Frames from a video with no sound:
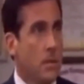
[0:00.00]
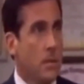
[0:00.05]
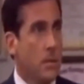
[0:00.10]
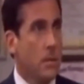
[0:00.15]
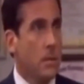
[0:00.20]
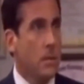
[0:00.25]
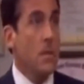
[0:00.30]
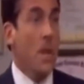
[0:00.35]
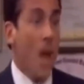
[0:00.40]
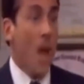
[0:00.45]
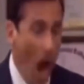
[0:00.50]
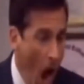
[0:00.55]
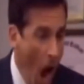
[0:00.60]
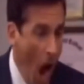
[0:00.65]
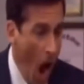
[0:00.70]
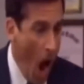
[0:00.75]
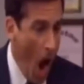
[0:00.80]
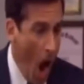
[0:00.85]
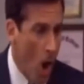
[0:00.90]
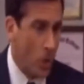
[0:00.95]
Oh
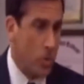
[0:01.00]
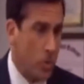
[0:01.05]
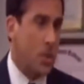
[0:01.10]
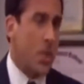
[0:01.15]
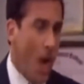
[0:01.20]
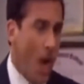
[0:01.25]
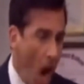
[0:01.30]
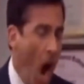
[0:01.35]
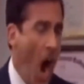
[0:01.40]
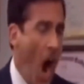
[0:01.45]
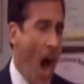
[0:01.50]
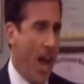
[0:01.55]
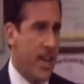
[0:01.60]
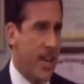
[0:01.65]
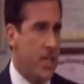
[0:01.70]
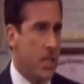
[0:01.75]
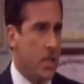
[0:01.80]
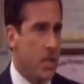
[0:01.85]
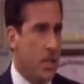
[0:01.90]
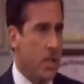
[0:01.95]
no,
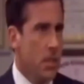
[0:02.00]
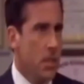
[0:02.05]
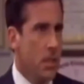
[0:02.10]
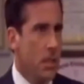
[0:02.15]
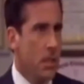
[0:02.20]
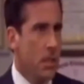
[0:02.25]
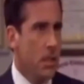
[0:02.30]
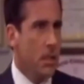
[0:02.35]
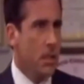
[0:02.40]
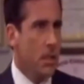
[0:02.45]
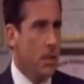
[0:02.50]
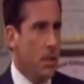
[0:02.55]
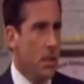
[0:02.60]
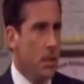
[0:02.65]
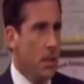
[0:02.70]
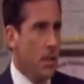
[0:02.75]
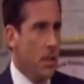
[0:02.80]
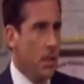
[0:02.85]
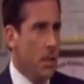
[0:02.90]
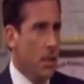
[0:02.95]
God!
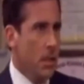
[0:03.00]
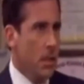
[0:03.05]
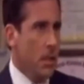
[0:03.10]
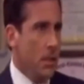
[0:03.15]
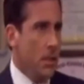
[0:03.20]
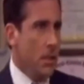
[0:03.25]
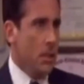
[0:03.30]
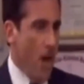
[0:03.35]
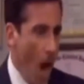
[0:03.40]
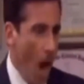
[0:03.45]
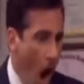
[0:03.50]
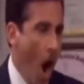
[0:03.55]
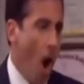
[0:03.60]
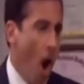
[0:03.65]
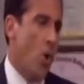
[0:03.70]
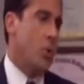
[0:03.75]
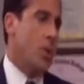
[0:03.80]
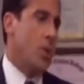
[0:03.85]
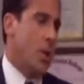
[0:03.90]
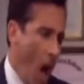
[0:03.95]

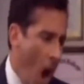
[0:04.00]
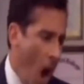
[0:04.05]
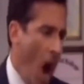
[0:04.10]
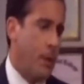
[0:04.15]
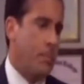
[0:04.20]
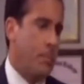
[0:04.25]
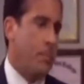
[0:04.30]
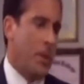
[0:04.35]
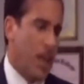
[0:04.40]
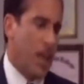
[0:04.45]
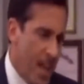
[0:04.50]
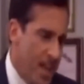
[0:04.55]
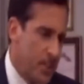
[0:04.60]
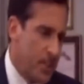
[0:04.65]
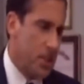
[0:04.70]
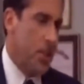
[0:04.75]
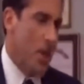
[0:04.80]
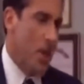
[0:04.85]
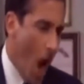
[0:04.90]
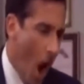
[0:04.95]
No, God,
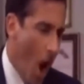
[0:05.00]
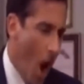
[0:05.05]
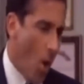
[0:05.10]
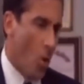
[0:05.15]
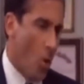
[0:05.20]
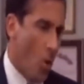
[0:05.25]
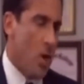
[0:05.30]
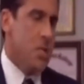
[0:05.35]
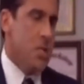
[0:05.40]
please, no!